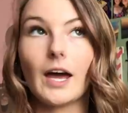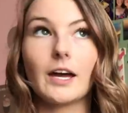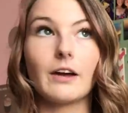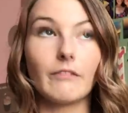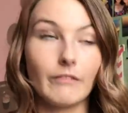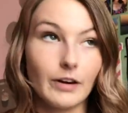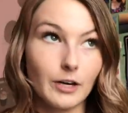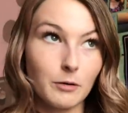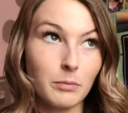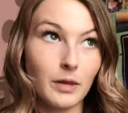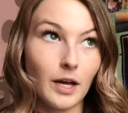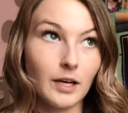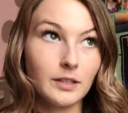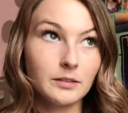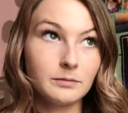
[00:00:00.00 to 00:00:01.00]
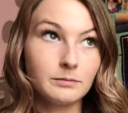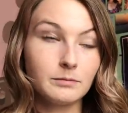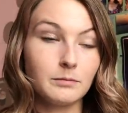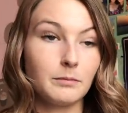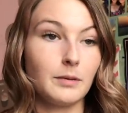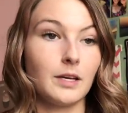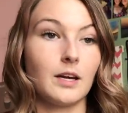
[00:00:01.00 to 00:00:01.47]
A converter plug,
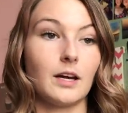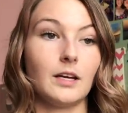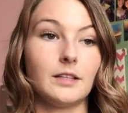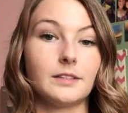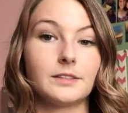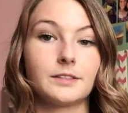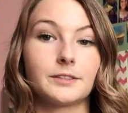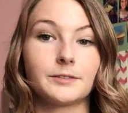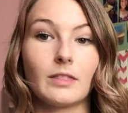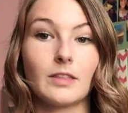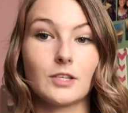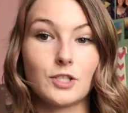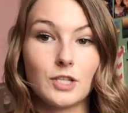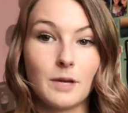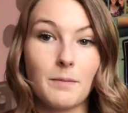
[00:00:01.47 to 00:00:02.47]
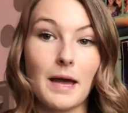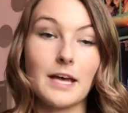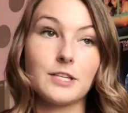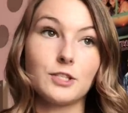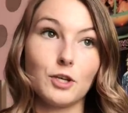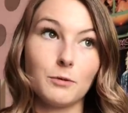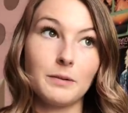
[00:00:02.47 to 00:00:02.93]
because the ship
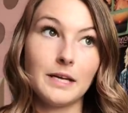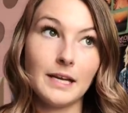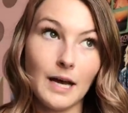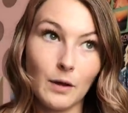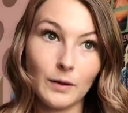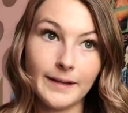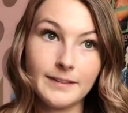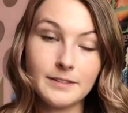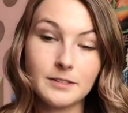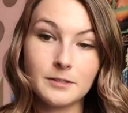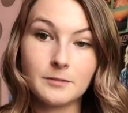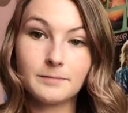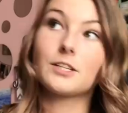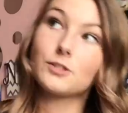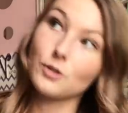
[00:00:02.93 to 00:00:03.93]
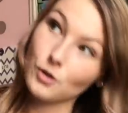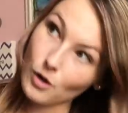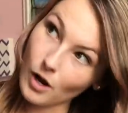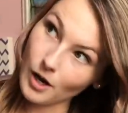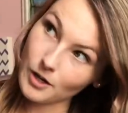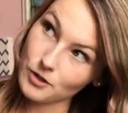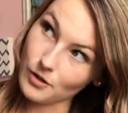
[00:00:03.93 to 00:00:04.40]
has European outlets. External
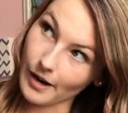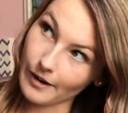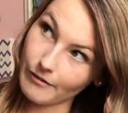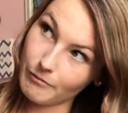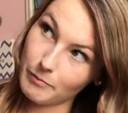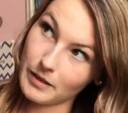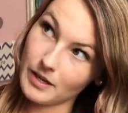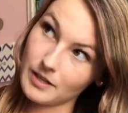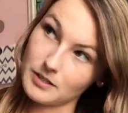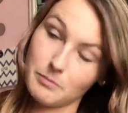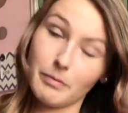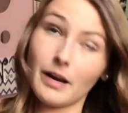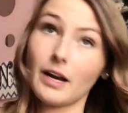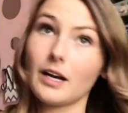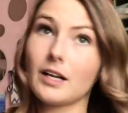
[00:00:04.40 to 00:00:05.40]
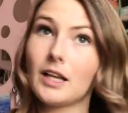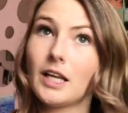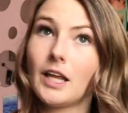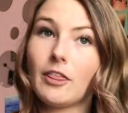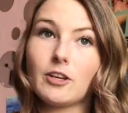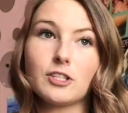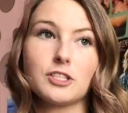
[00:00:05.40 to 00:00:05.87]
hard drive, because
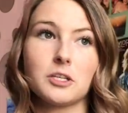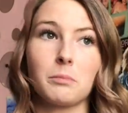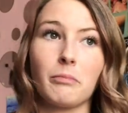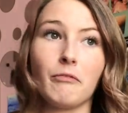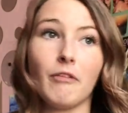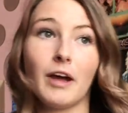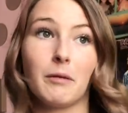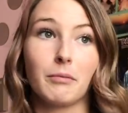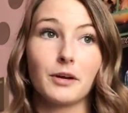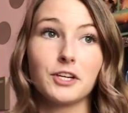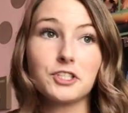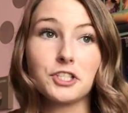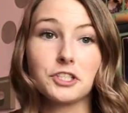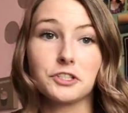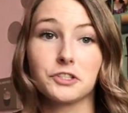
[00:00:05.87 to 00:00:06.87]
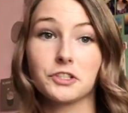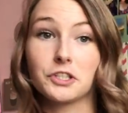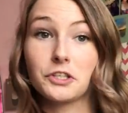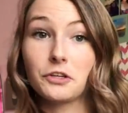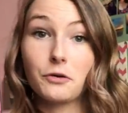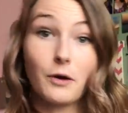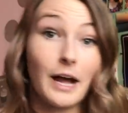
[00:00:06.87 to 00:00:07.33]
apparently the ship vibrations
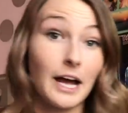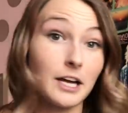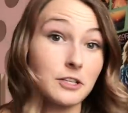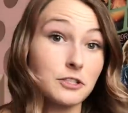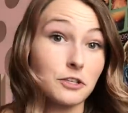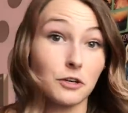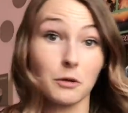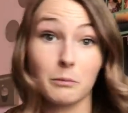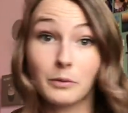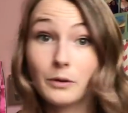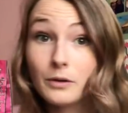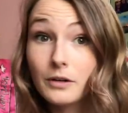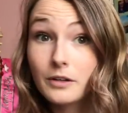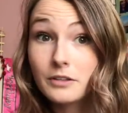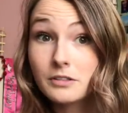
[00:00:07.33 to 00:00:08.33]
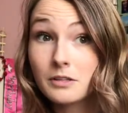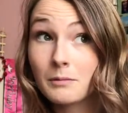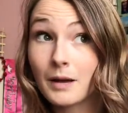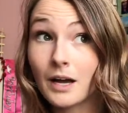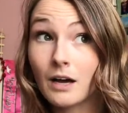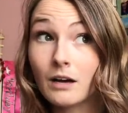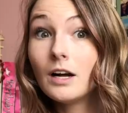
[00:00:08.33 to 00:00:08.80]
can crash your computer
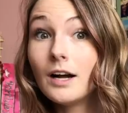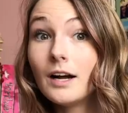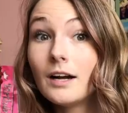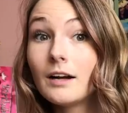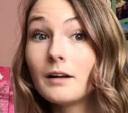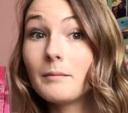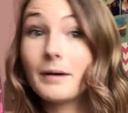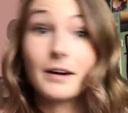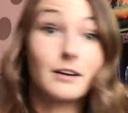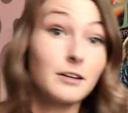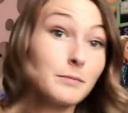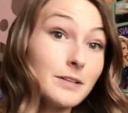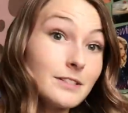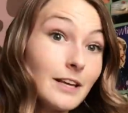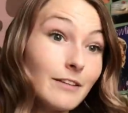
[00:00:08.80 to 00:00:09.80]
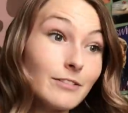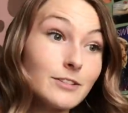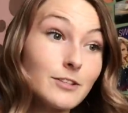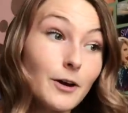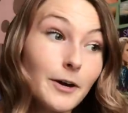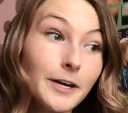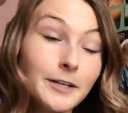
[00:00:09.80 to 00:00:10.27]
somehow. Better to be safe
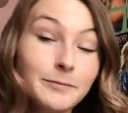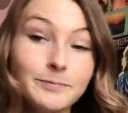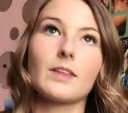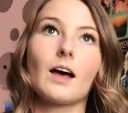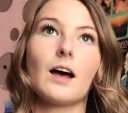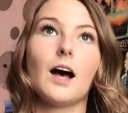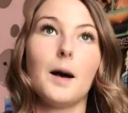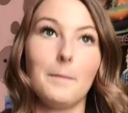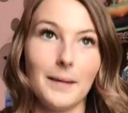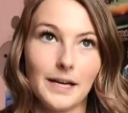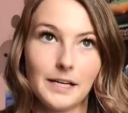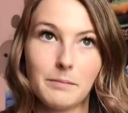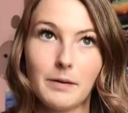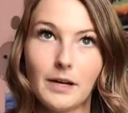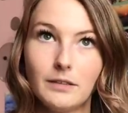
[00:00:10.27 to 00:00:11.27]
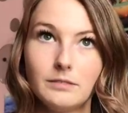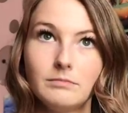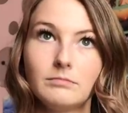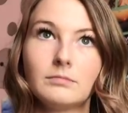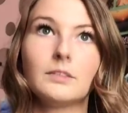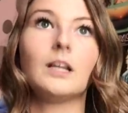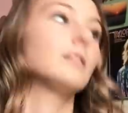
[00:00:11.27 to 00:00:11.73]
than sorry. A money belt.
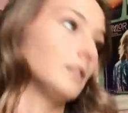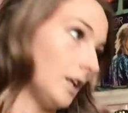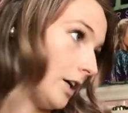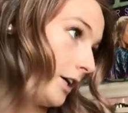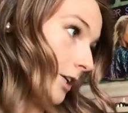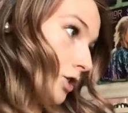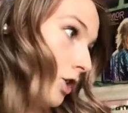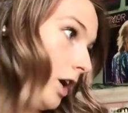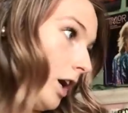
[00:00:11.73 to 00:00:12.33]
Luggage